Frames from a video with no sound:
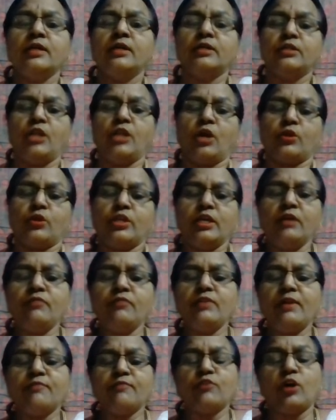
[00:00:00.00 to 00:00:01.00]
Now here
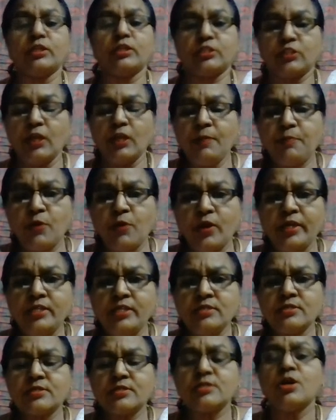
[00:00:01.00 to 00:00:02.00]
we have got 3
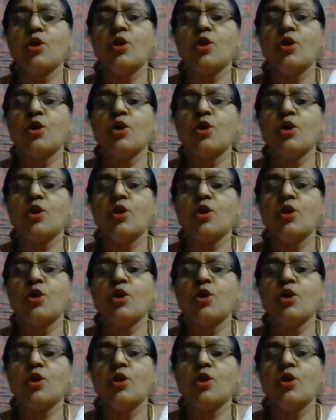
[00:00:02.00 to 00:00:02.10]
points.